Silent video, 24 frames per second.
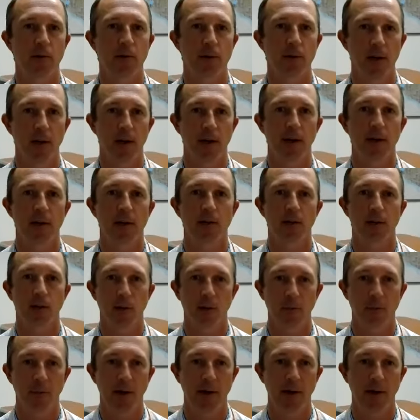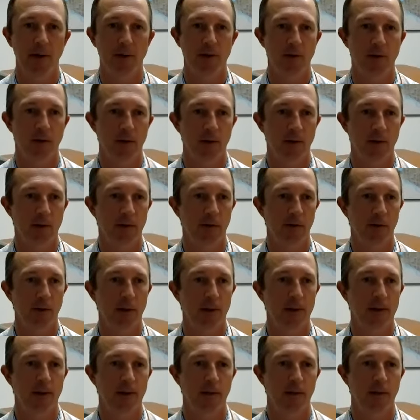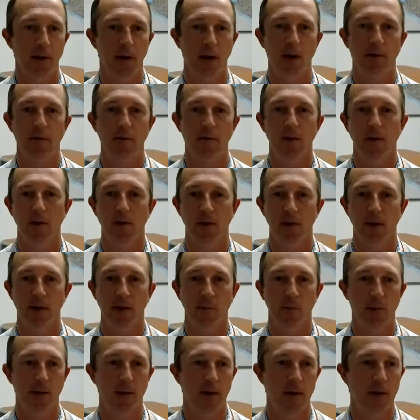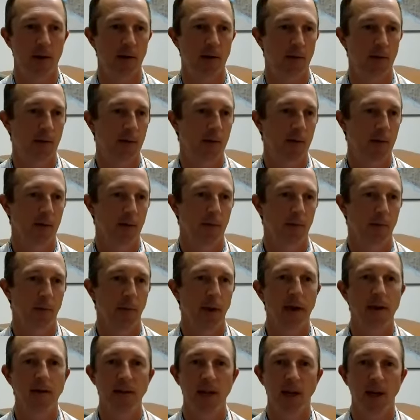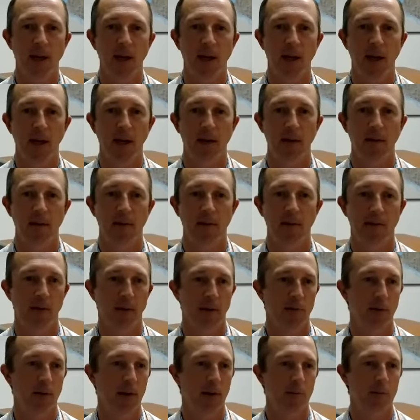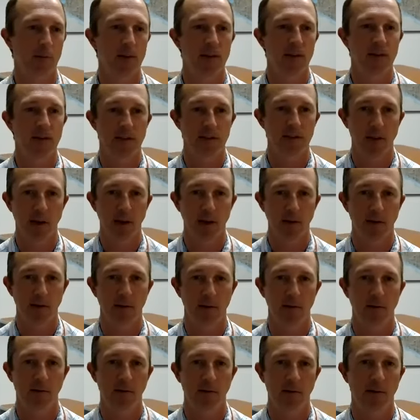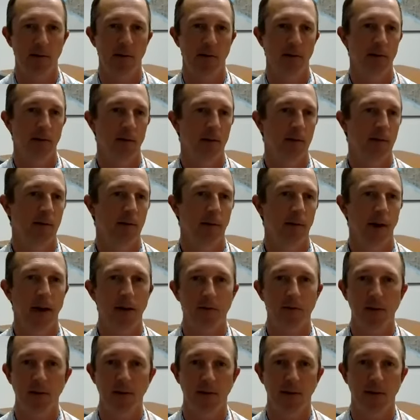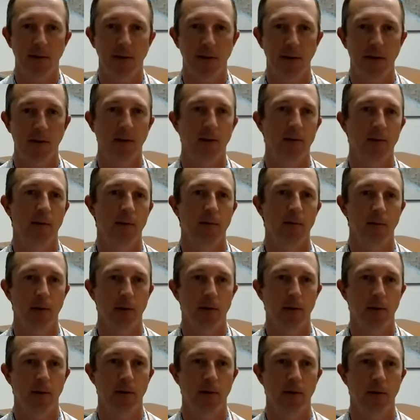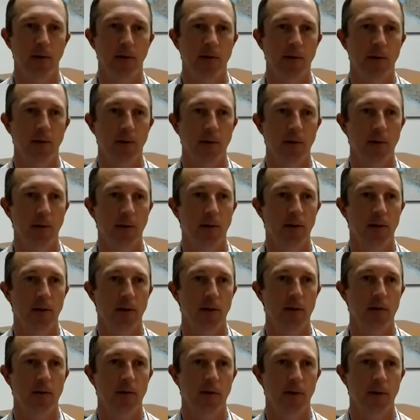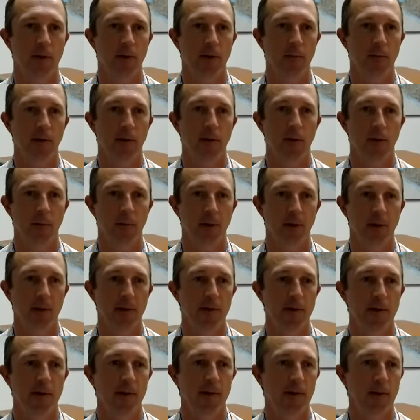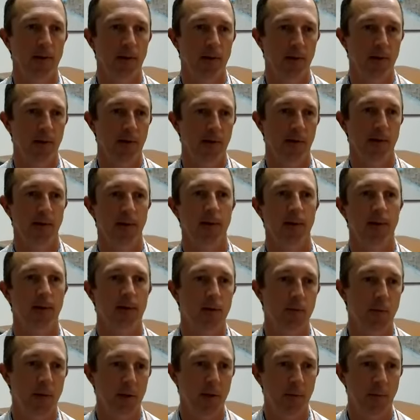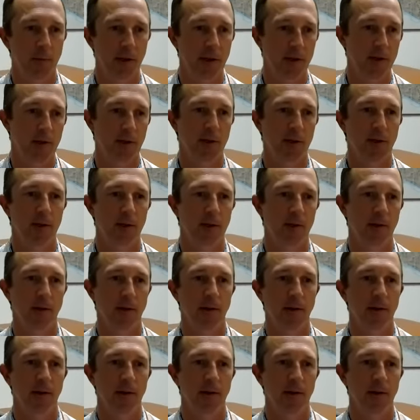GIS homepage. There are links to everything we maintain, everything we sell, everything that we do, you can get to from the homepage. As Peter mentioned,